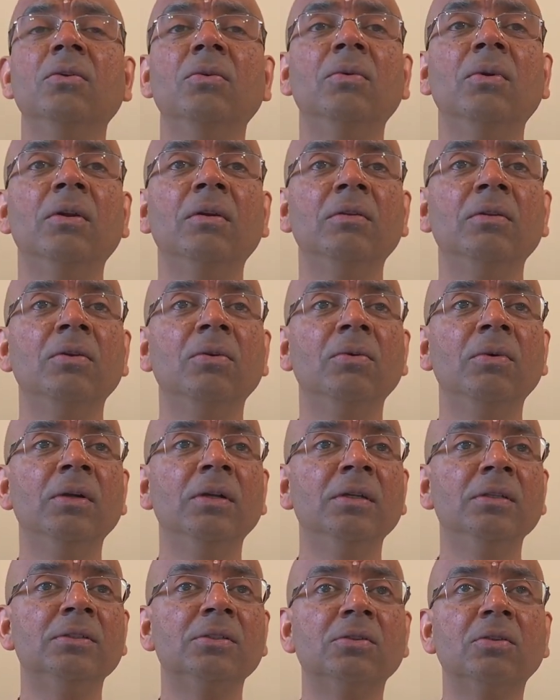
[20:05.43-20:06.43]
to one of the
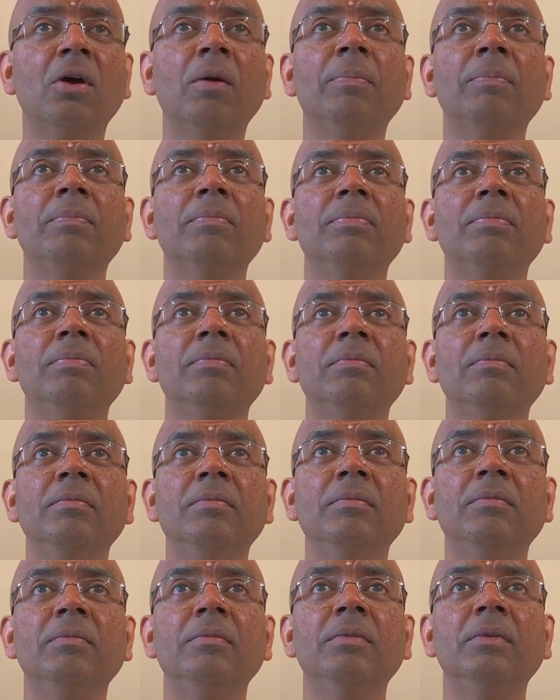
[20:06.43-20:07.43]
world's top
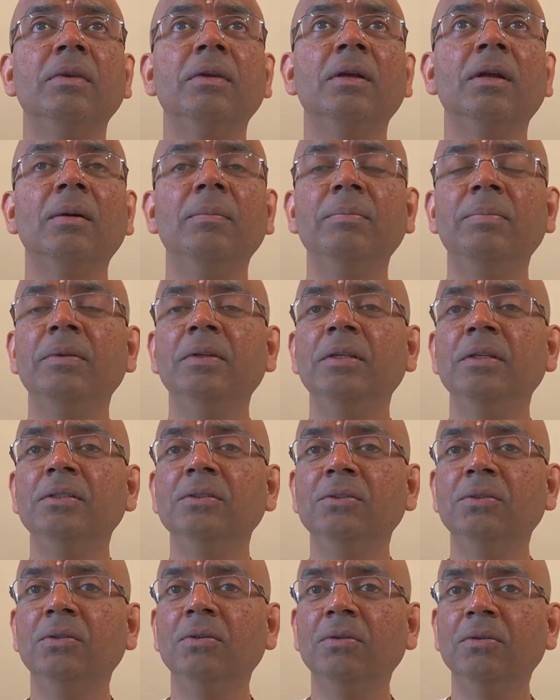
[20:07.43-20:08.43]

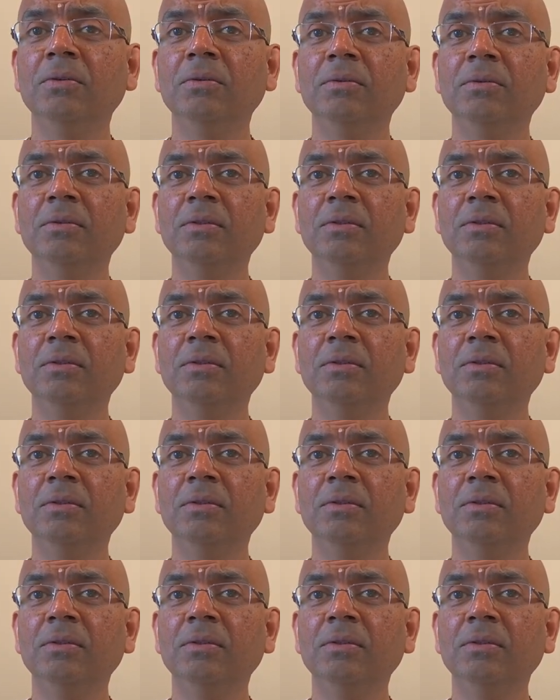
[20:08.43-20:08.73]
companies, you know,